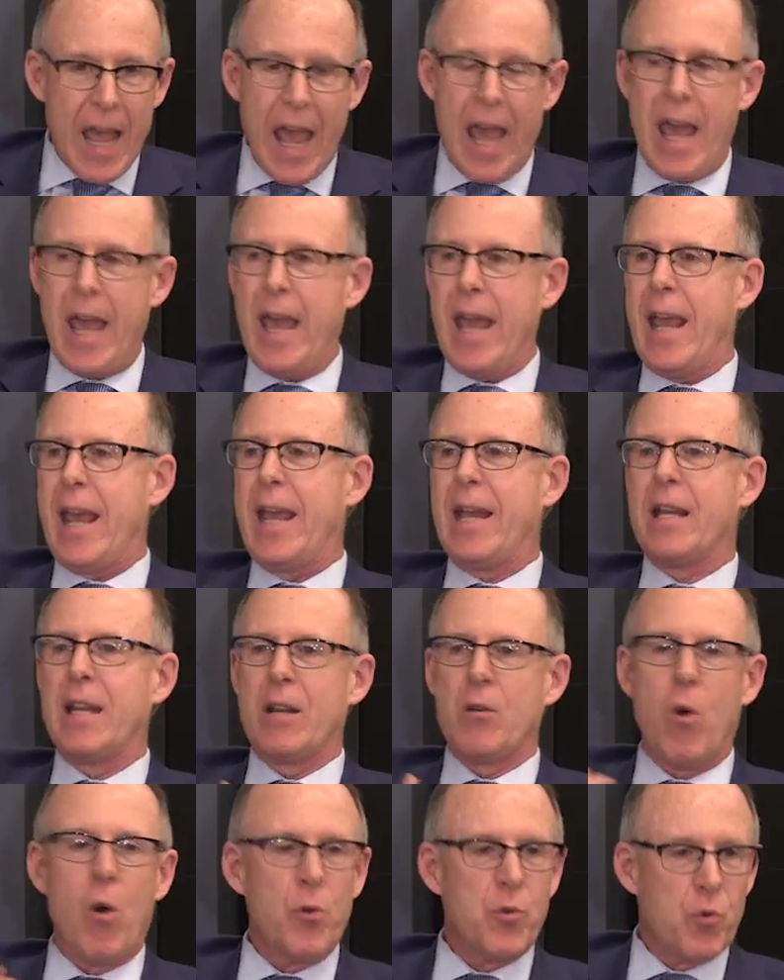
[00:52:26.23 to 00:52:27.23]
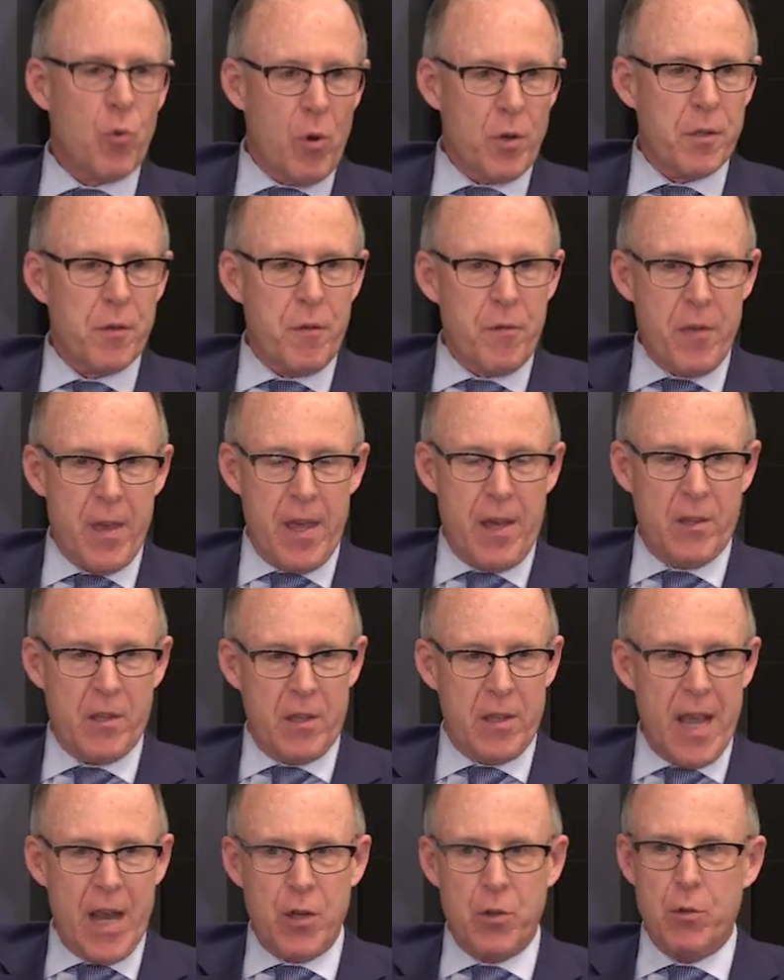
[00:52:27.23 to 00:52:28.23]
aid and all sorts of
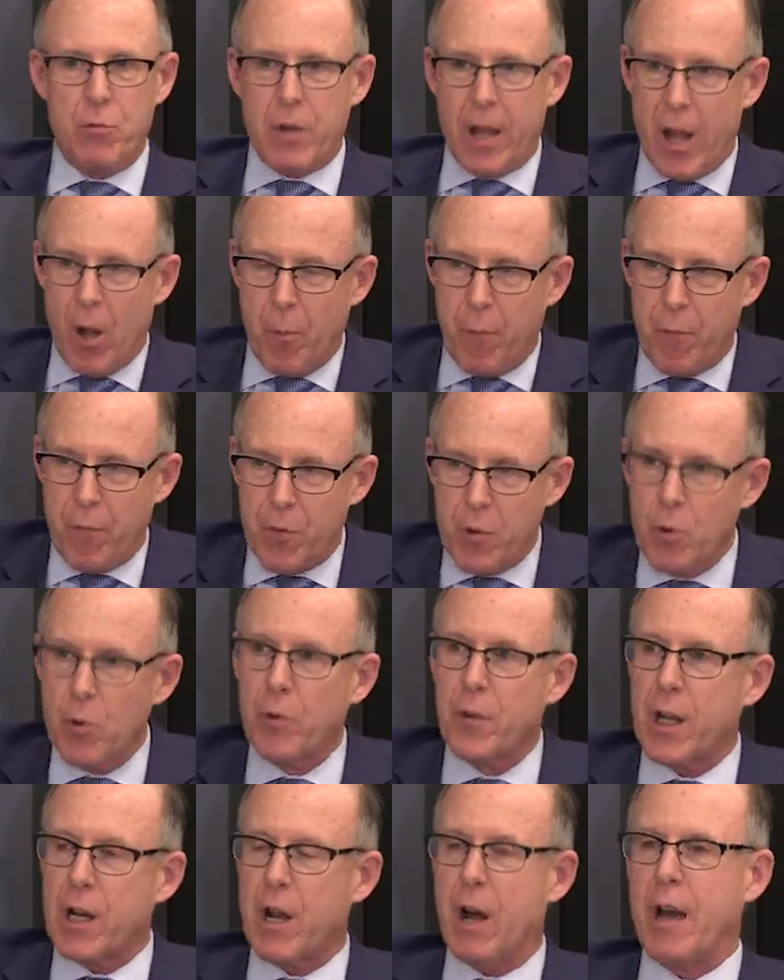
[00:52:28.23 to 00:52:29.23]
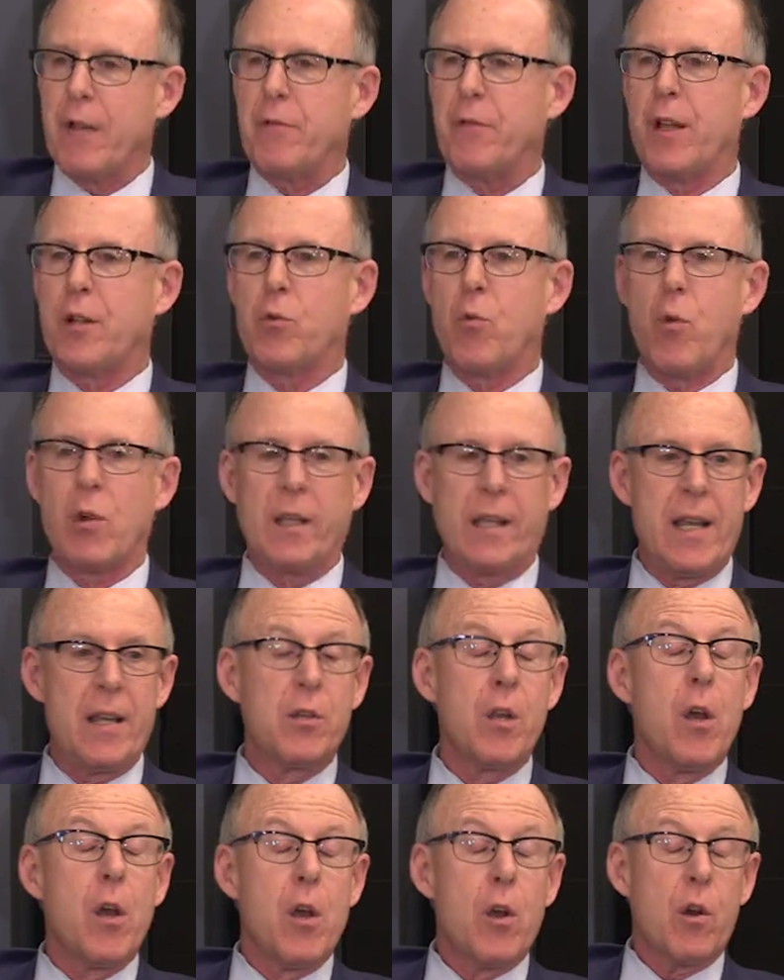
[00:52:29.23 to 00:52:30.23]
things that they do to help fuel the conflict or at
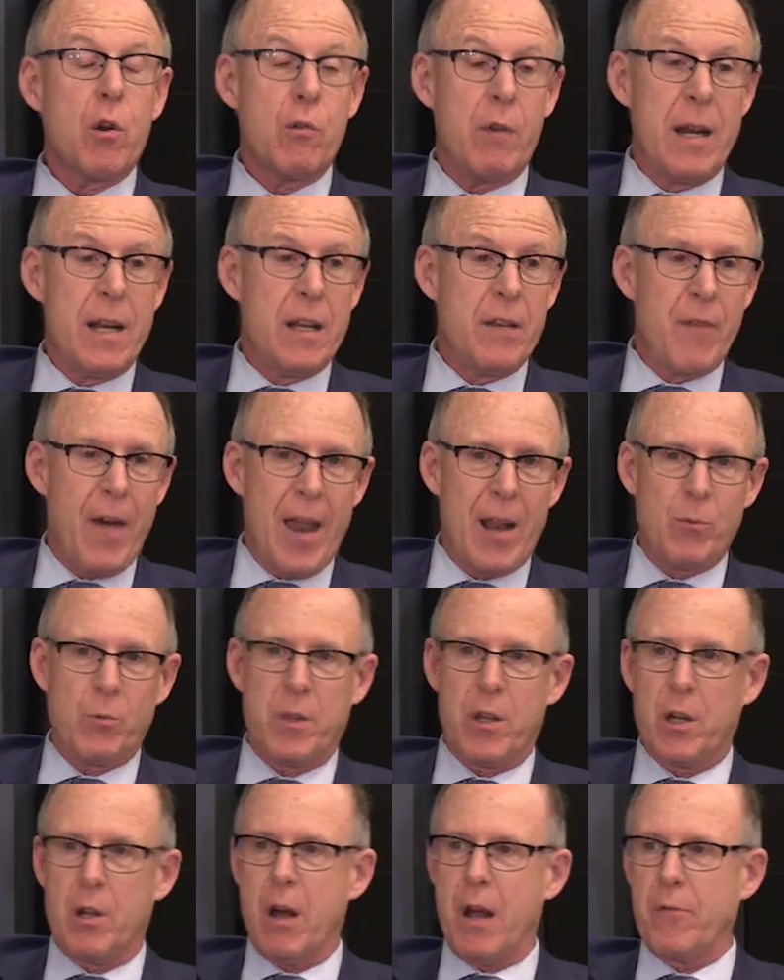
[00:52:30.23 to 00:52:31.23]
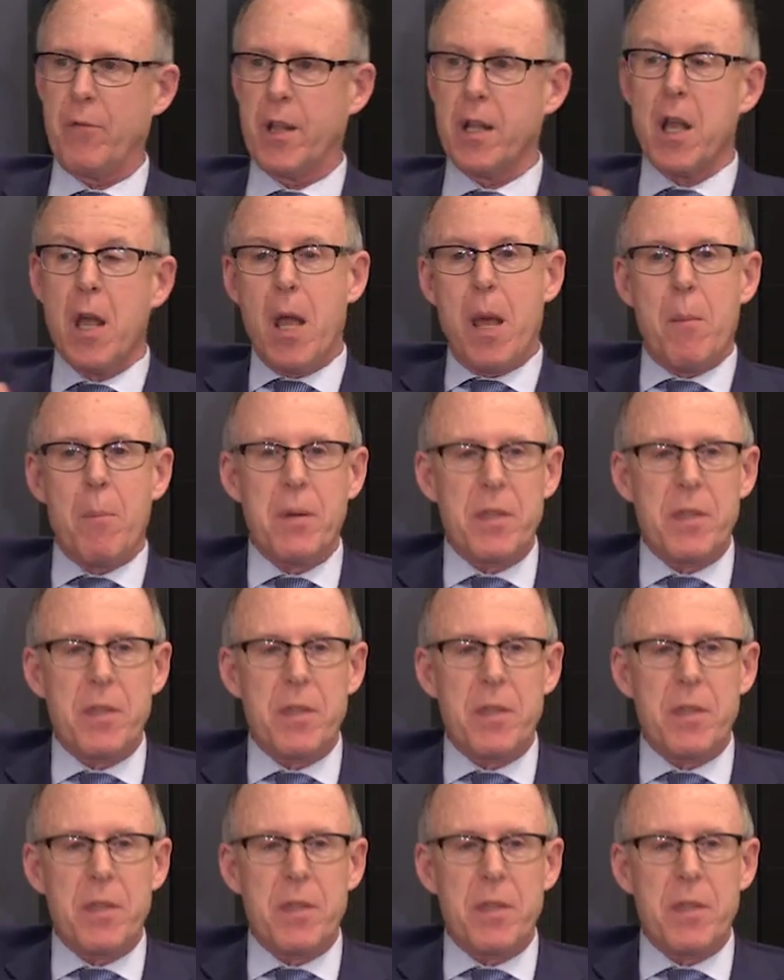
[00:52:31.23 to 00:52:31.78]
least create advantage from the conflict.